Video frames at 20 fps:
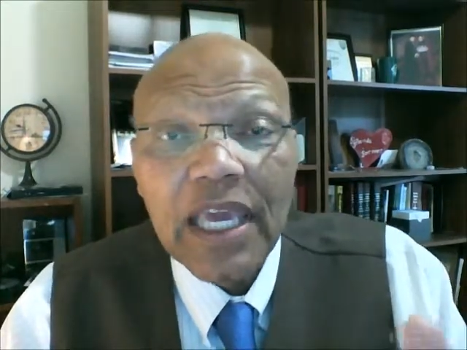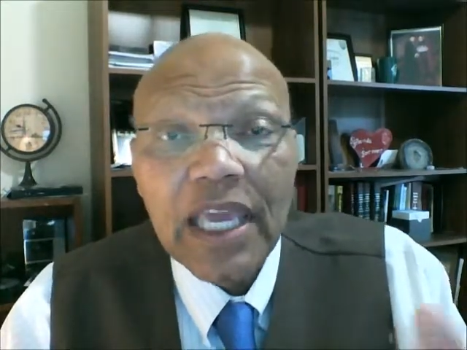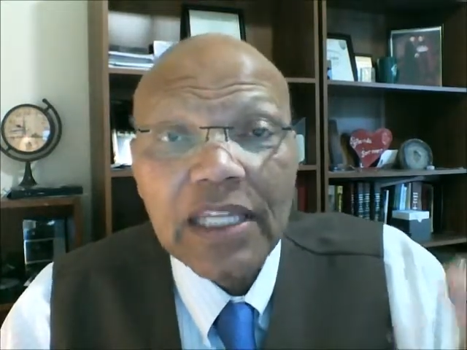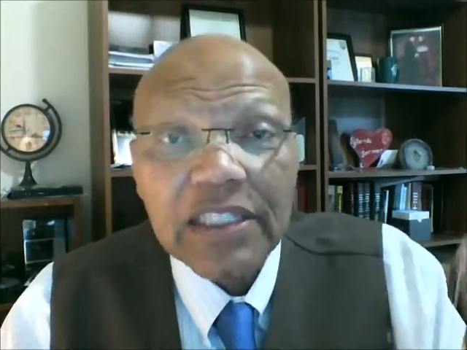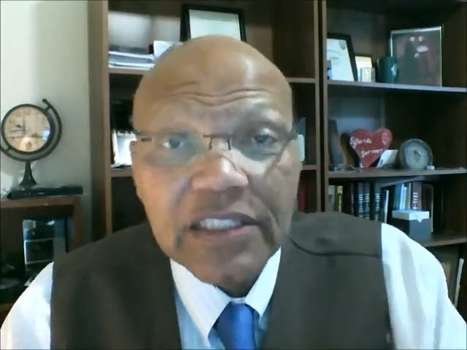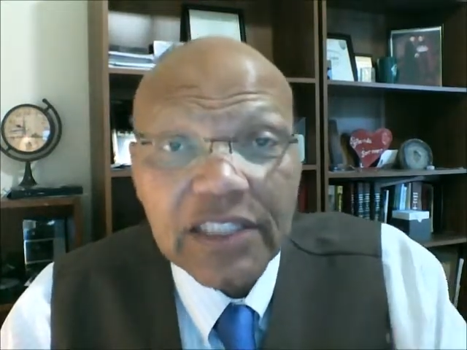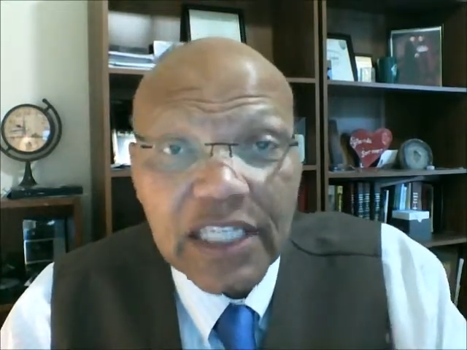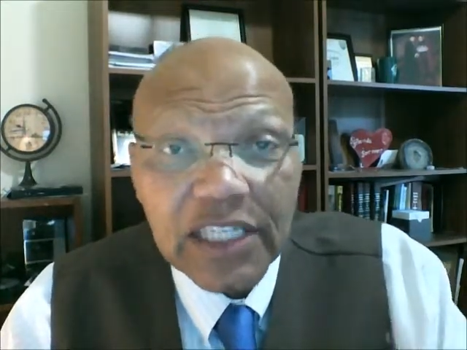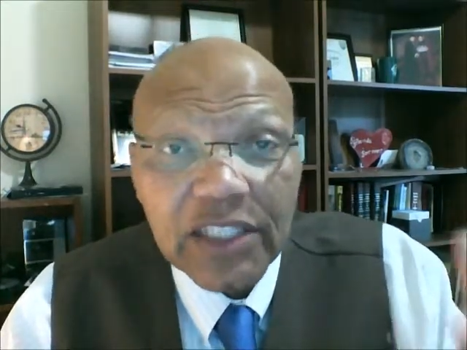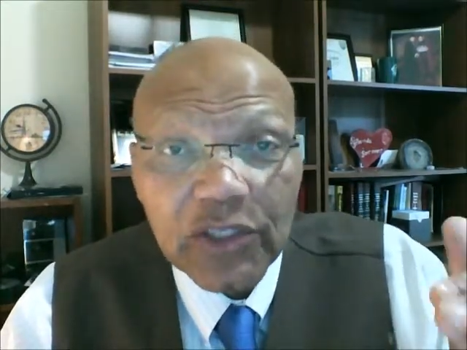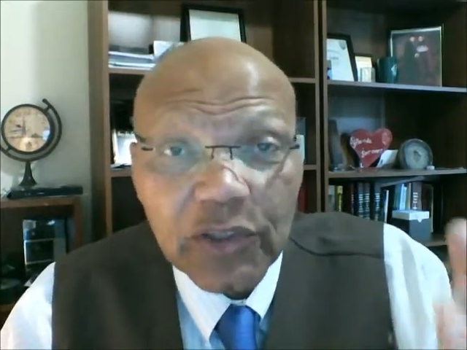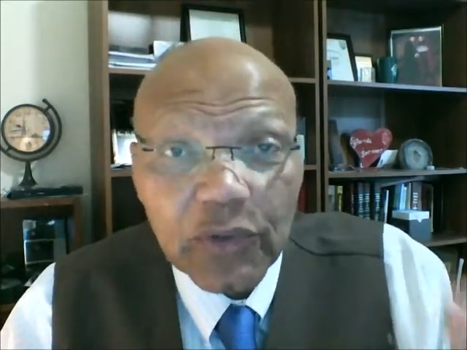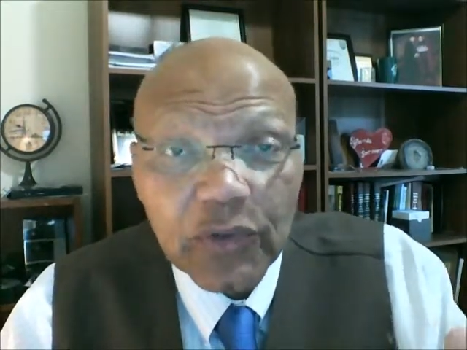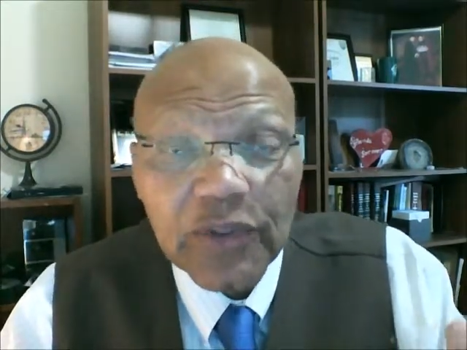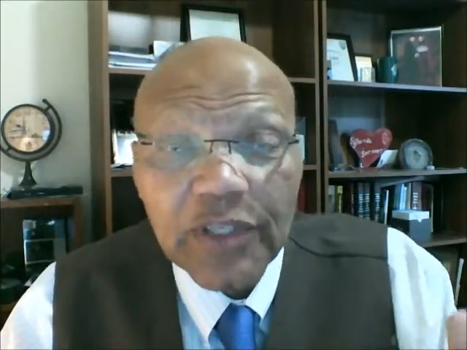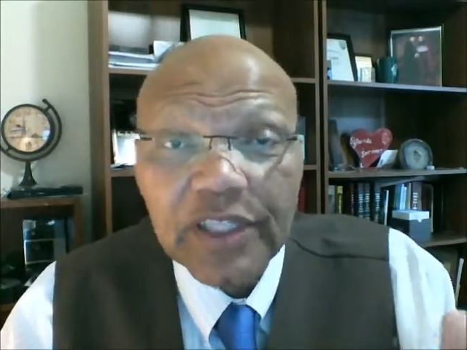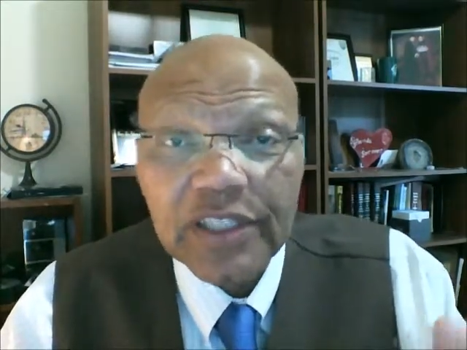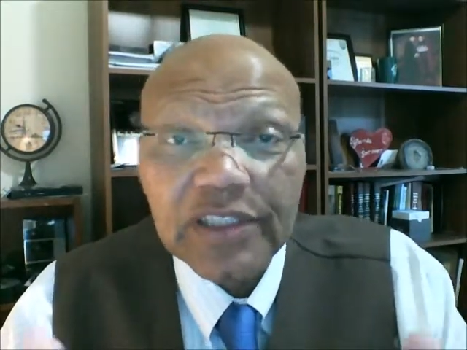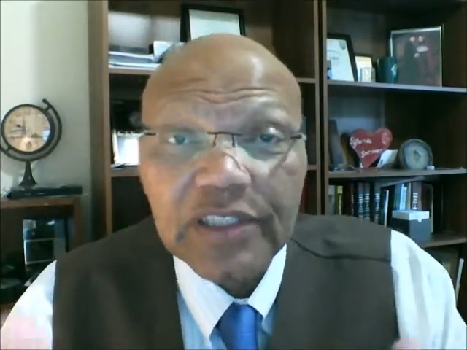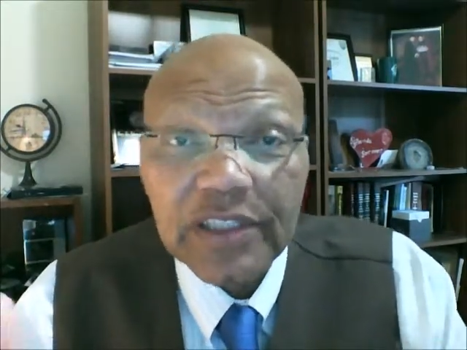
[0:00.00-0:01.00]
and say do
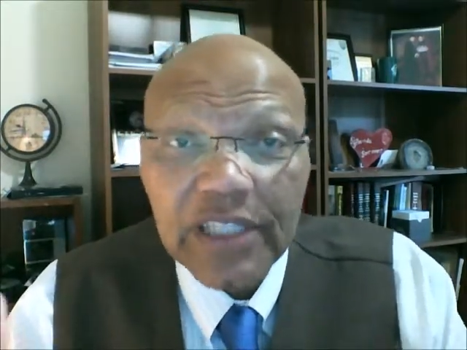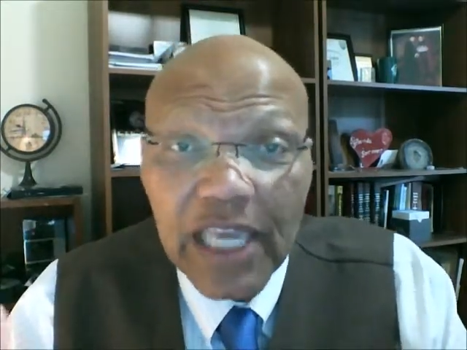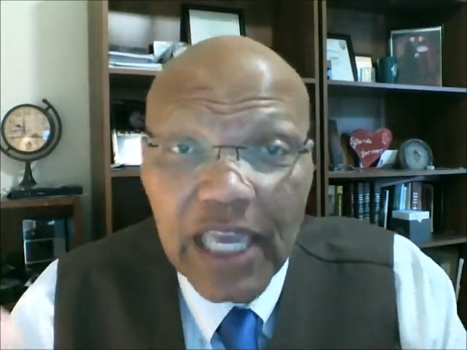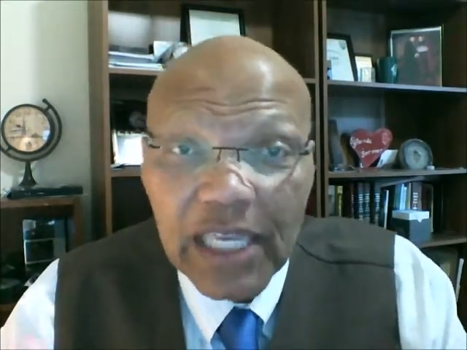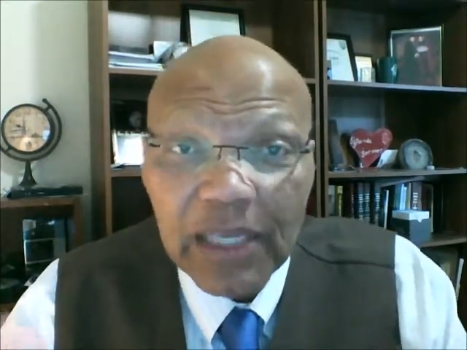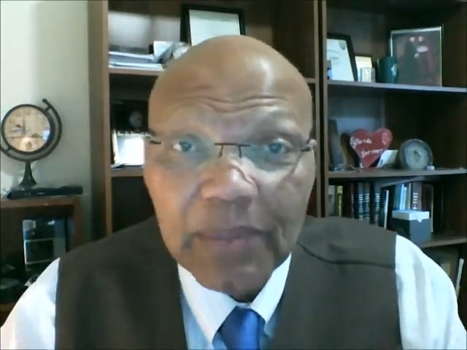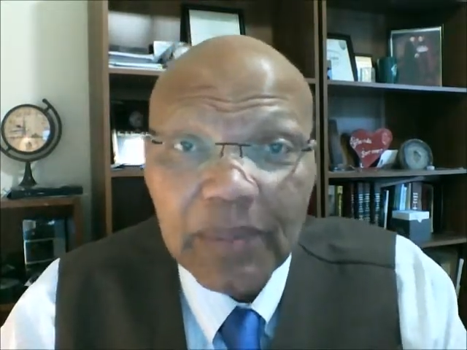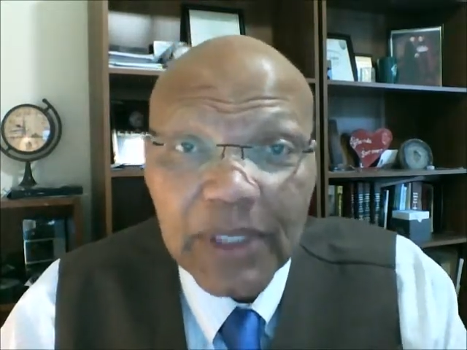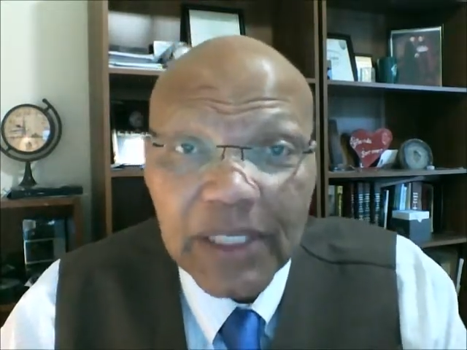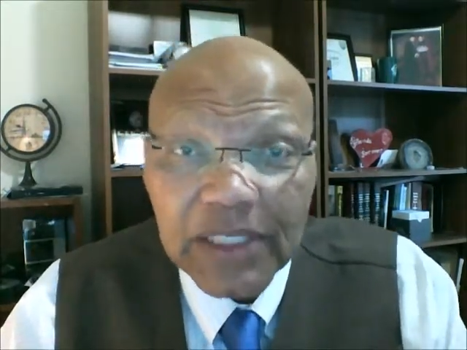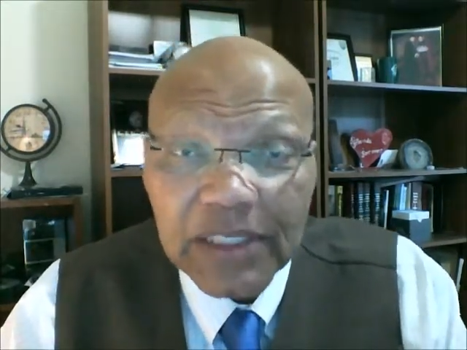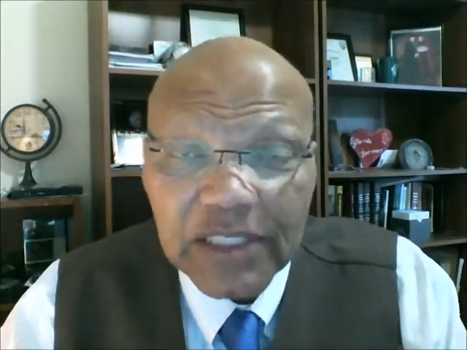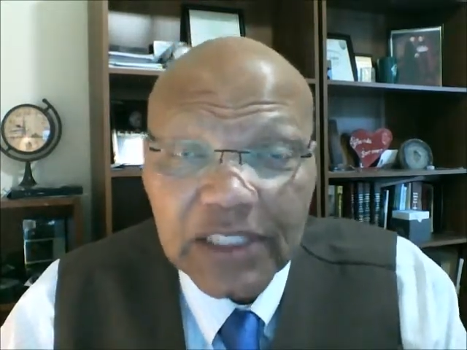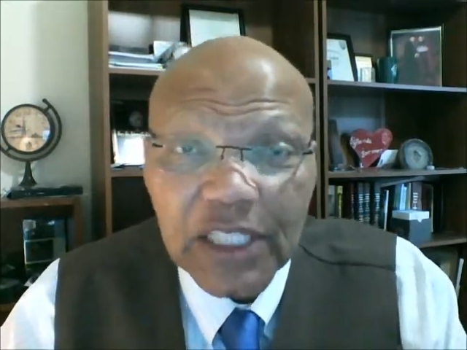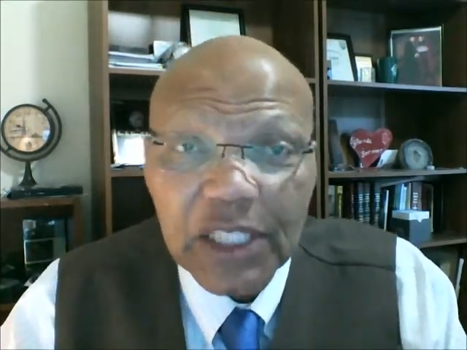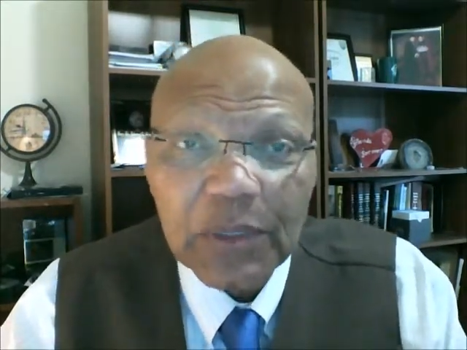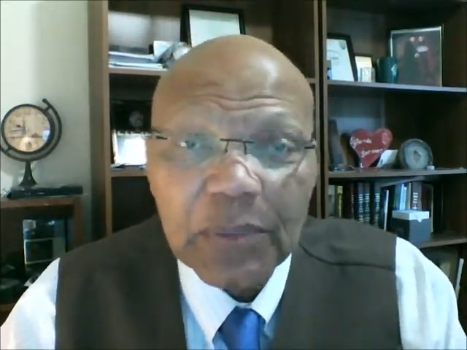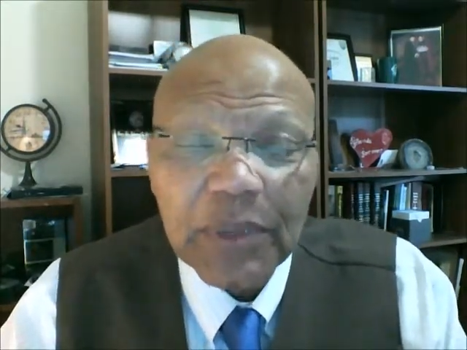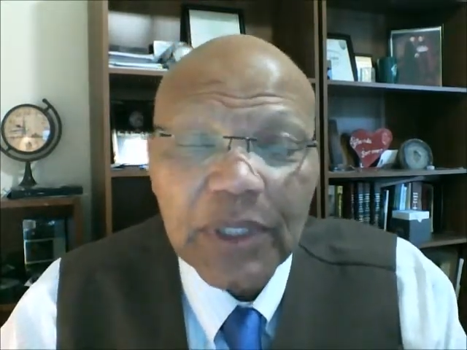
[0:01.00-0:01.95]
this A, B, and C,